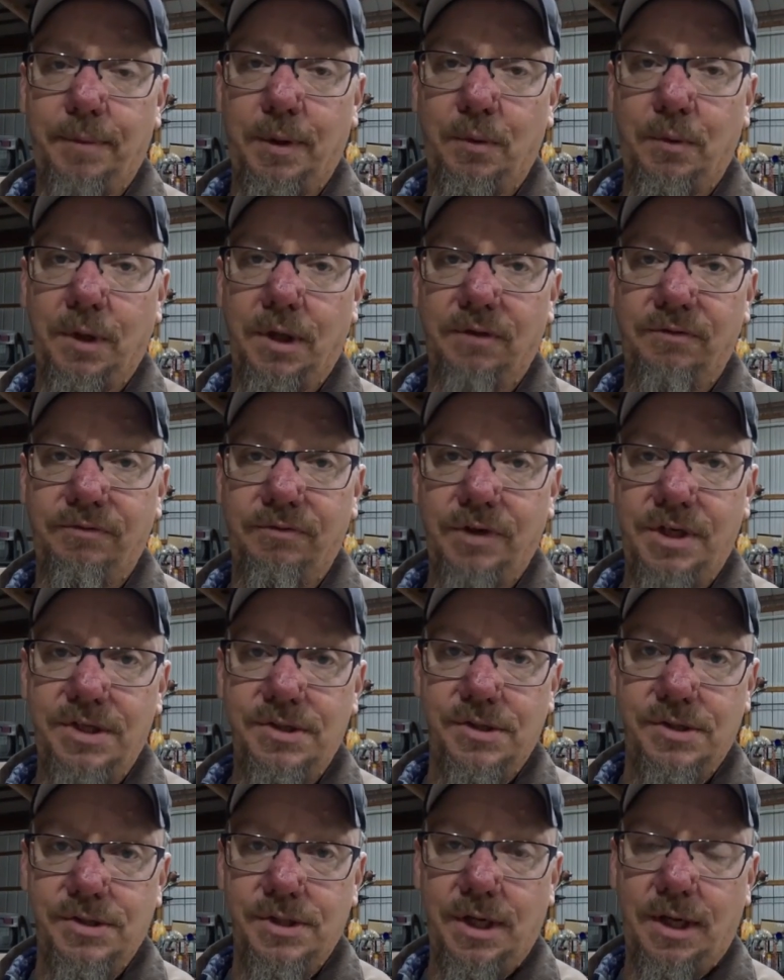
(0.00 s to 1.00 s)
And when it
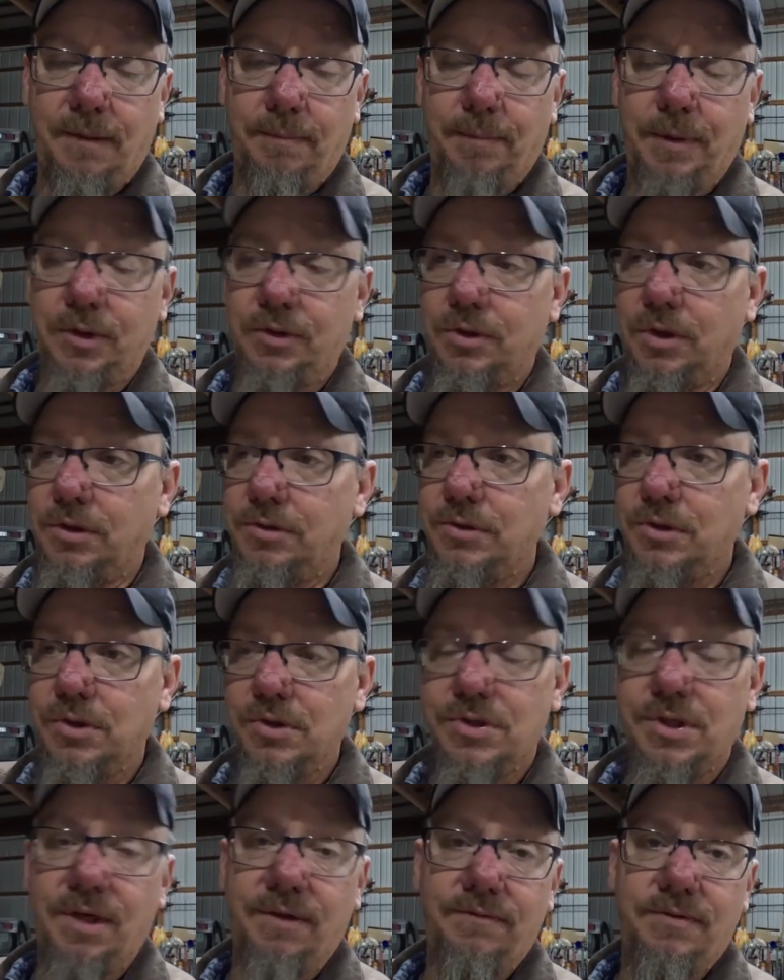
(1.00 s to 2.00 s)
freezes up, it turns your
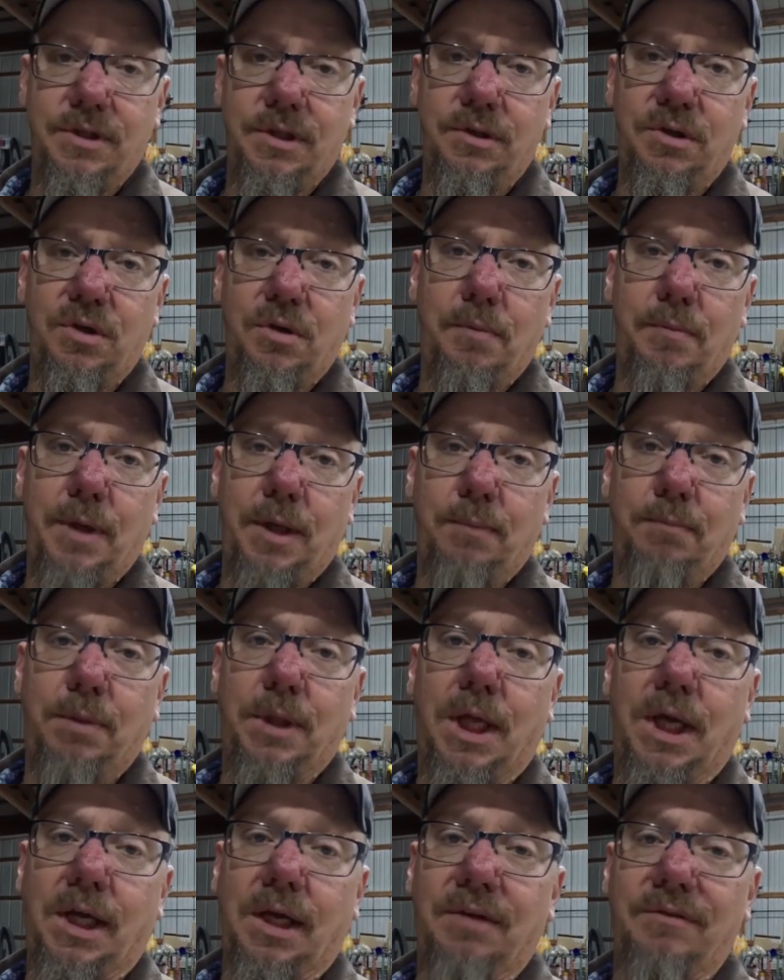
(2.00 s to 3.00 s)
sieves into a big
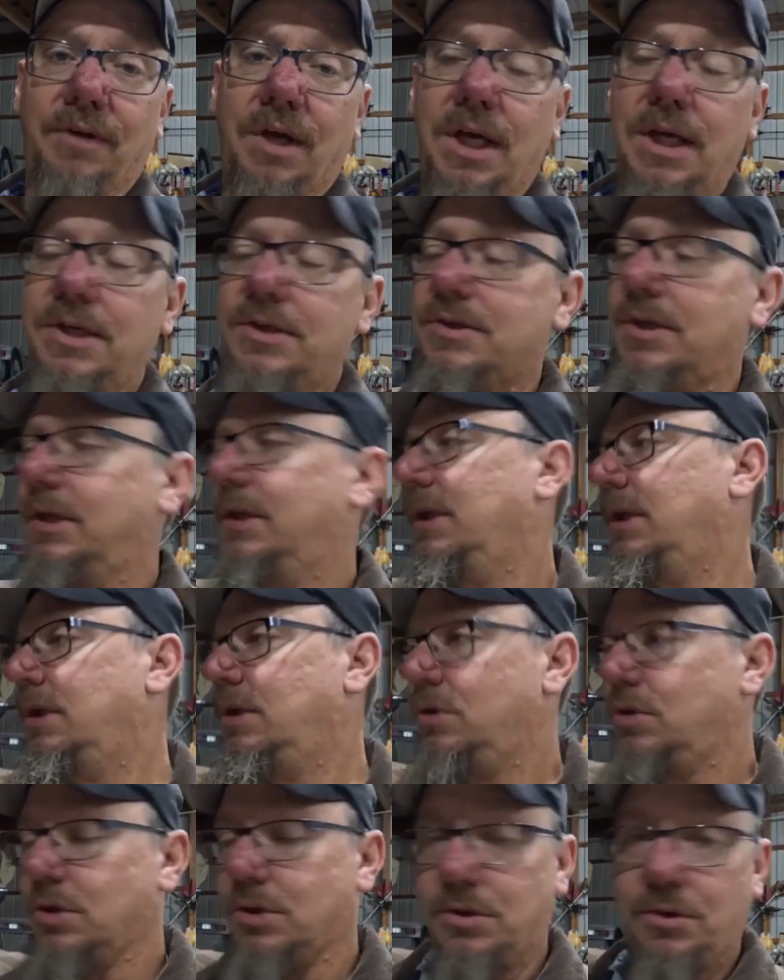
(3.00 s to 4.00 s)
block of ice, and then
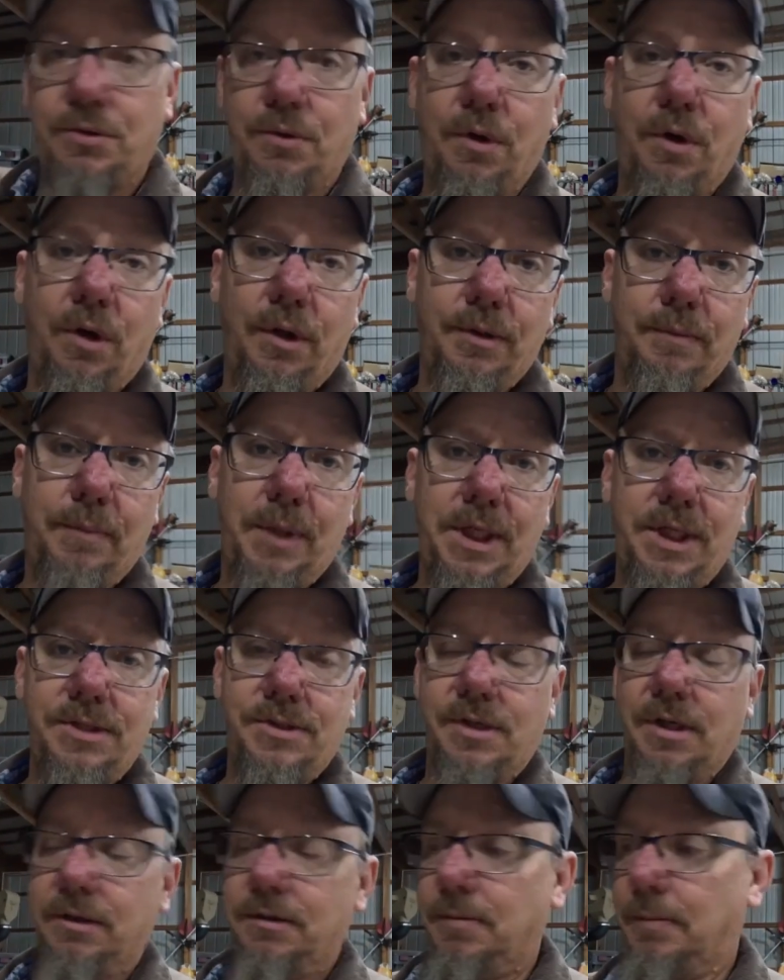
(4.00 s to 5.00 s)
you just throw all the
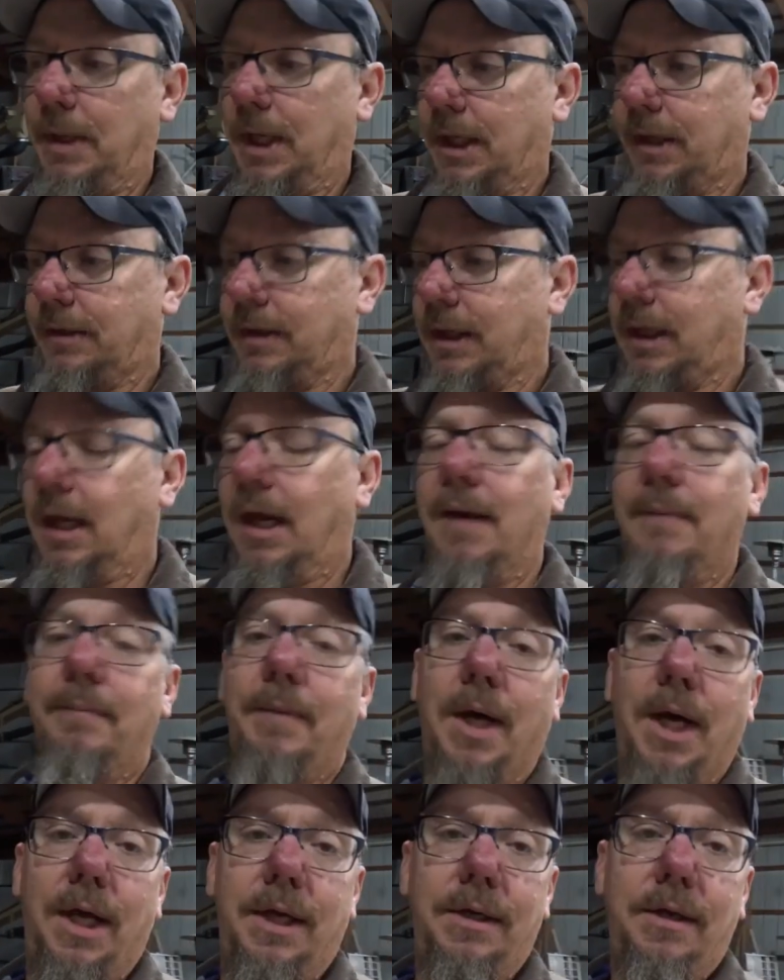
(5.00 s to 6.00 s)
beans out the back of the
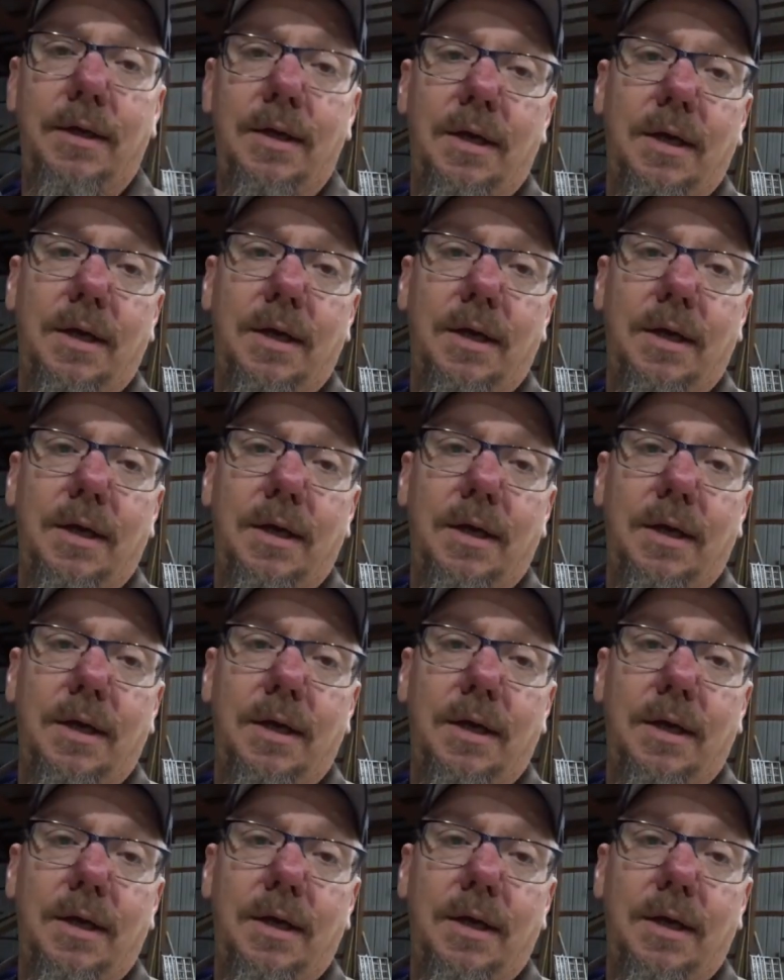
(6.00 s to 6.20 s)
combine